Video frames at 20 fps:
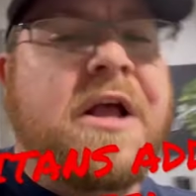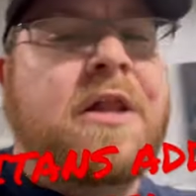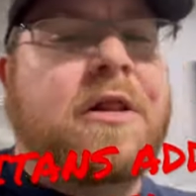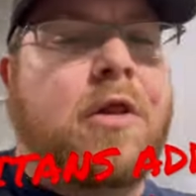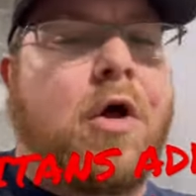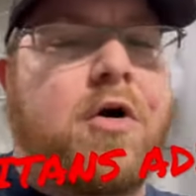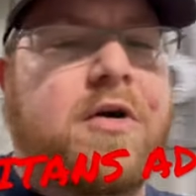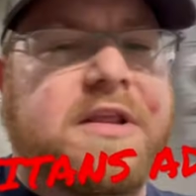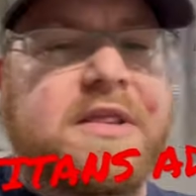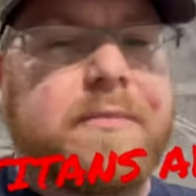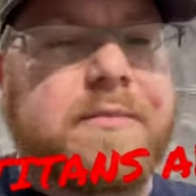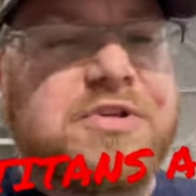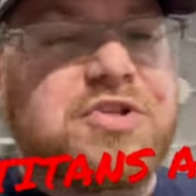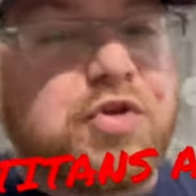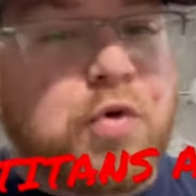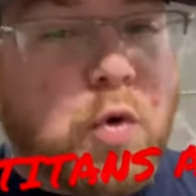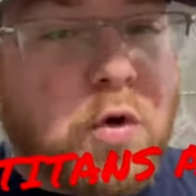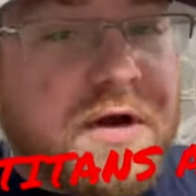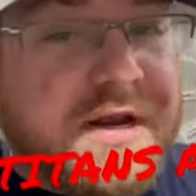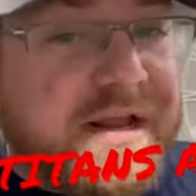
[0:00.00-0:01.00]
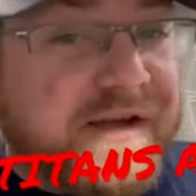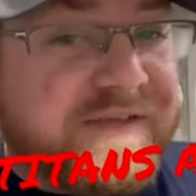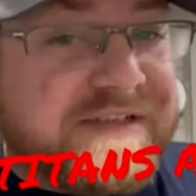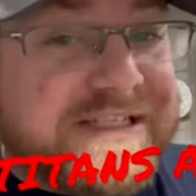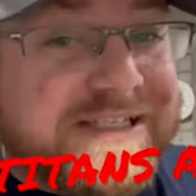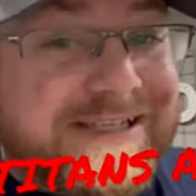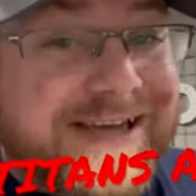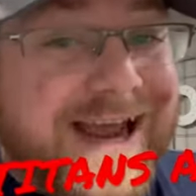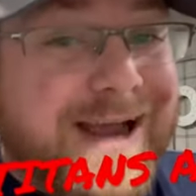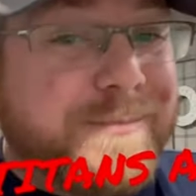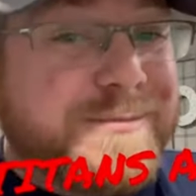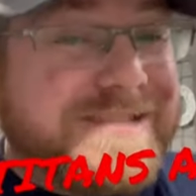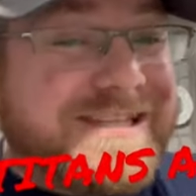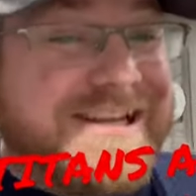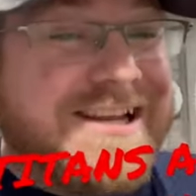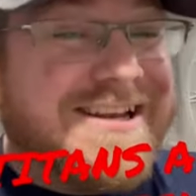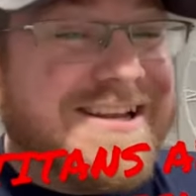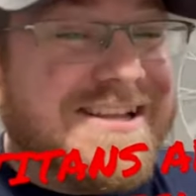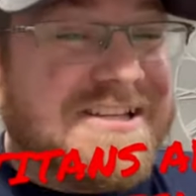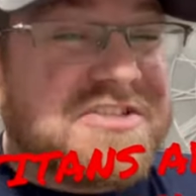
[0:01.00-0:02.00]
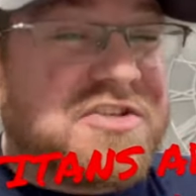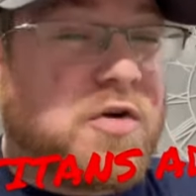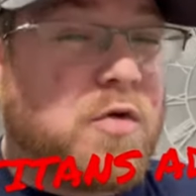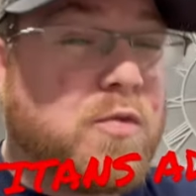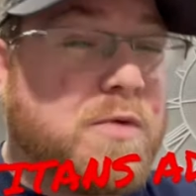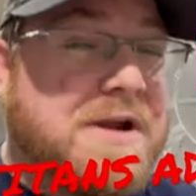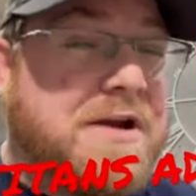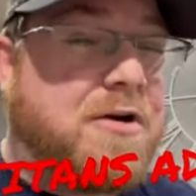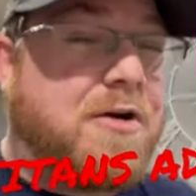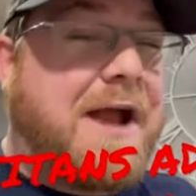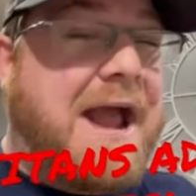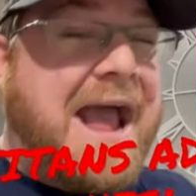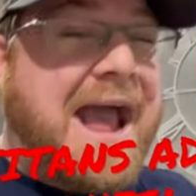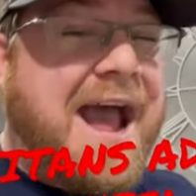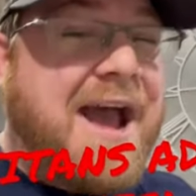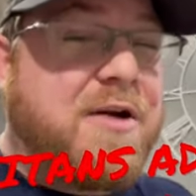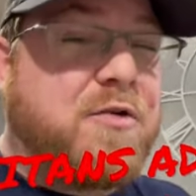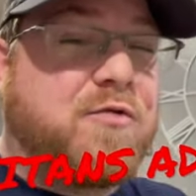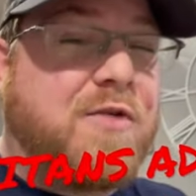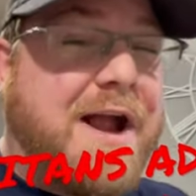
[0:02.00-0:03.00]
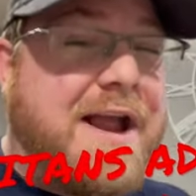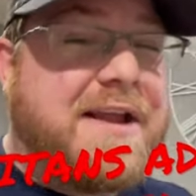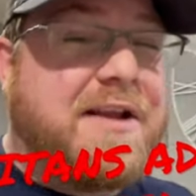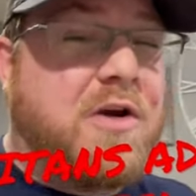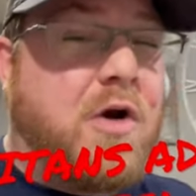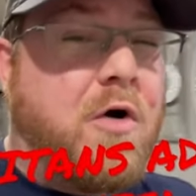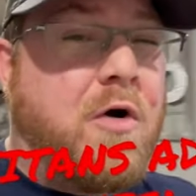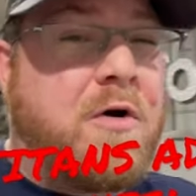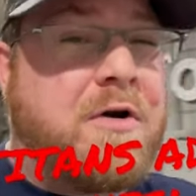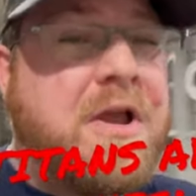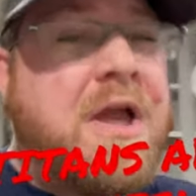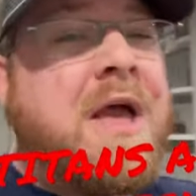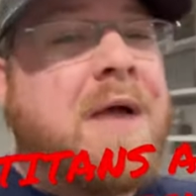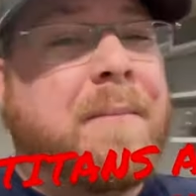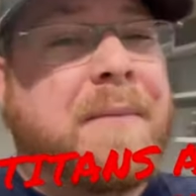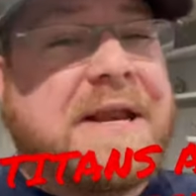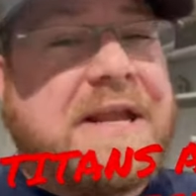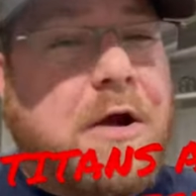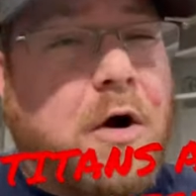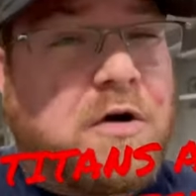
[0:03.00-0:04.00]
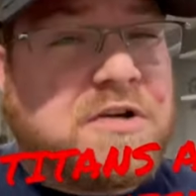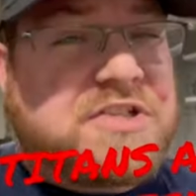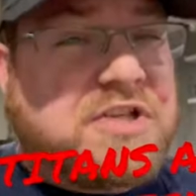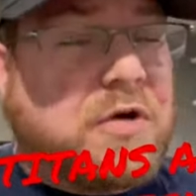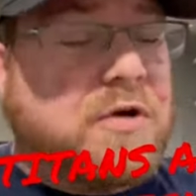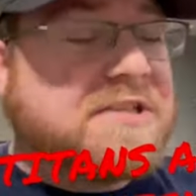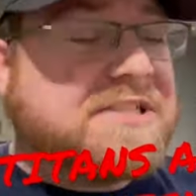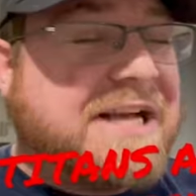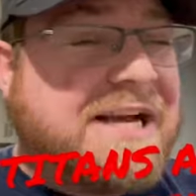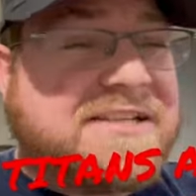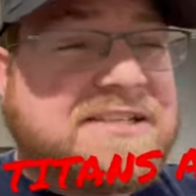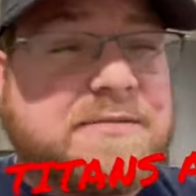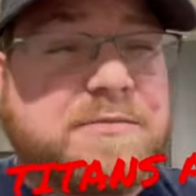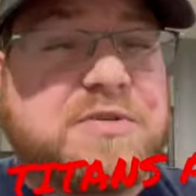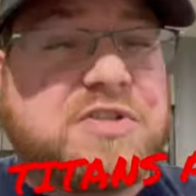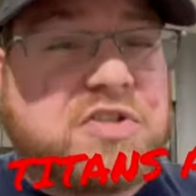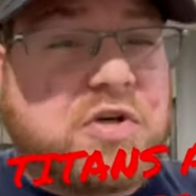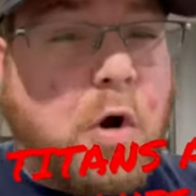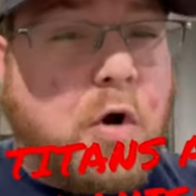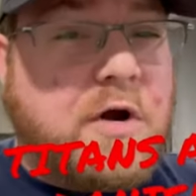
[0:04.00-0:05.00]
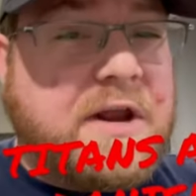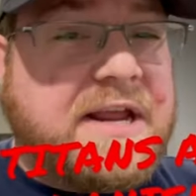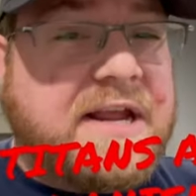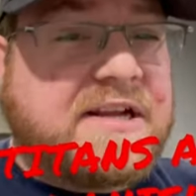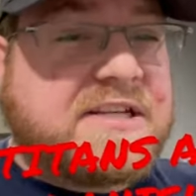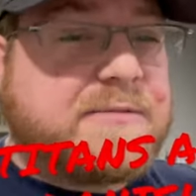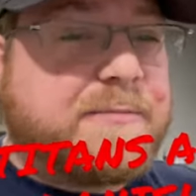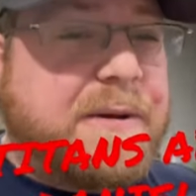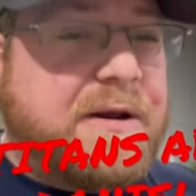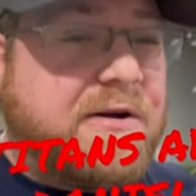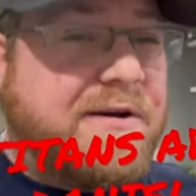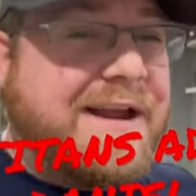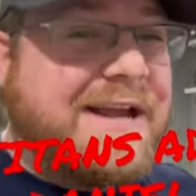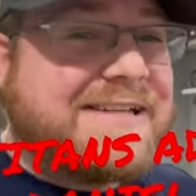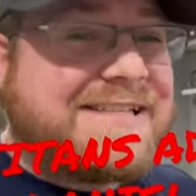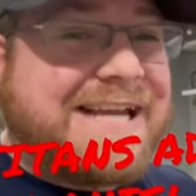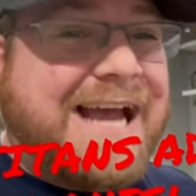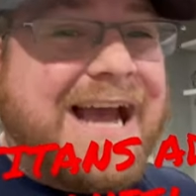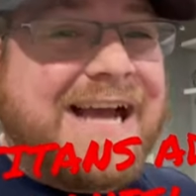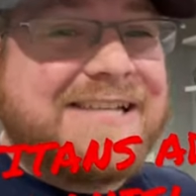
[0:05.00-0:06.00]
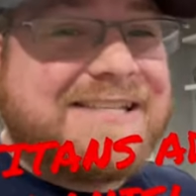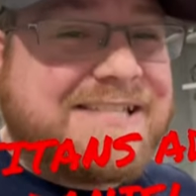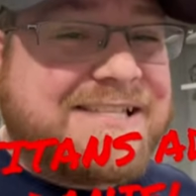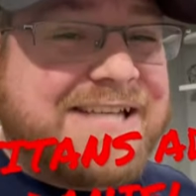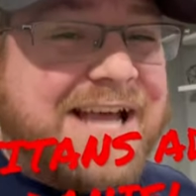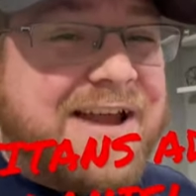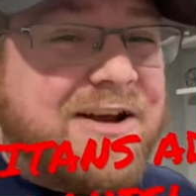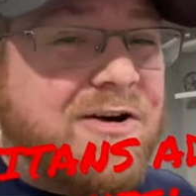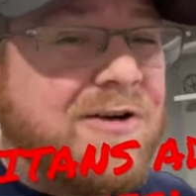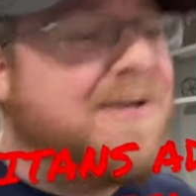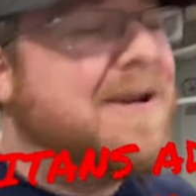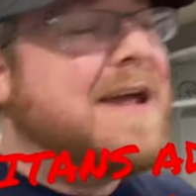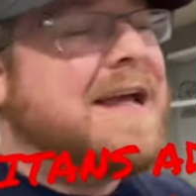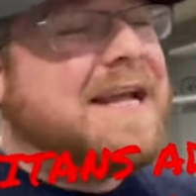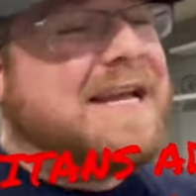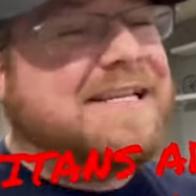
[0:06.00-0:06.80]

logging the majority of his snaps in his career at right guard, but he also has had some starting experience at center.